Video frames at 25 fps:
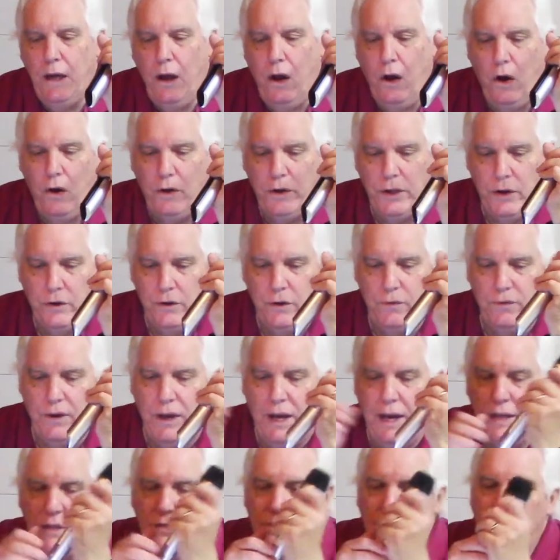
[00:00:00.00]
audio
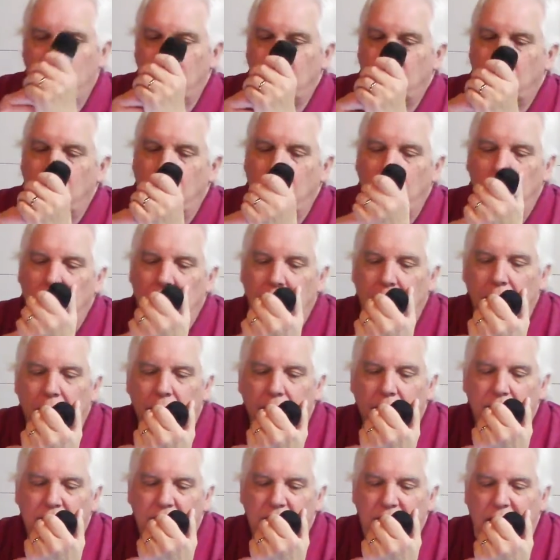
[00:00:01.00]
device. These are going to be
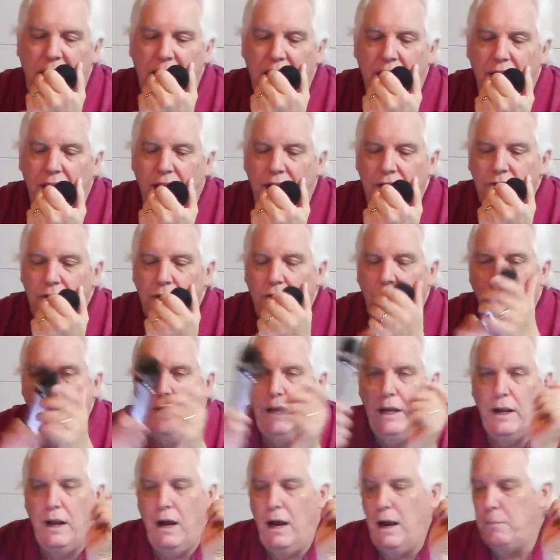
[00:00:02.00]
exactly as they go
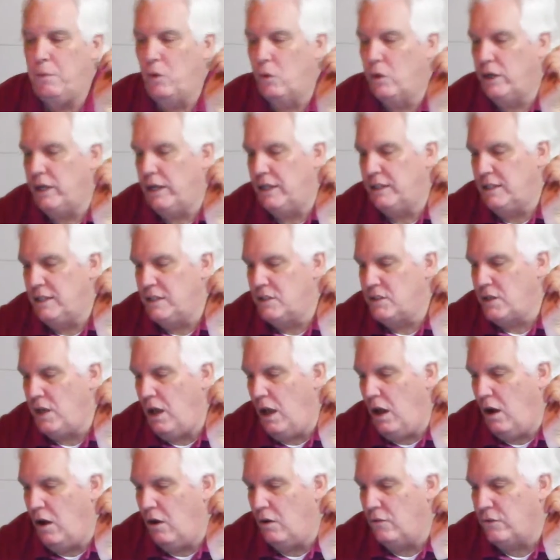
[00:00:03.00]
in. Now I'm going to cut this
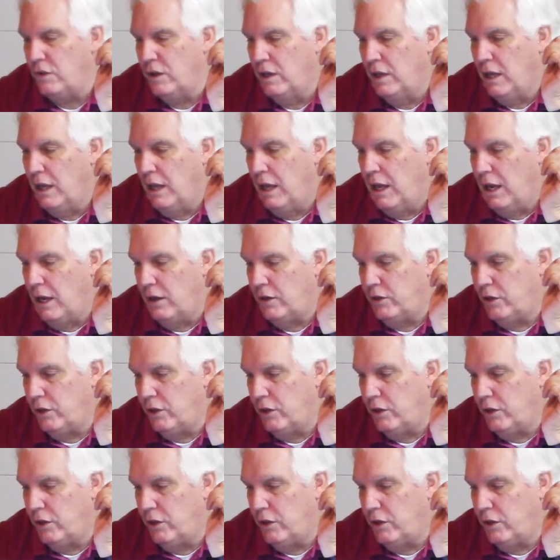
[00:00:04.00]
off, and you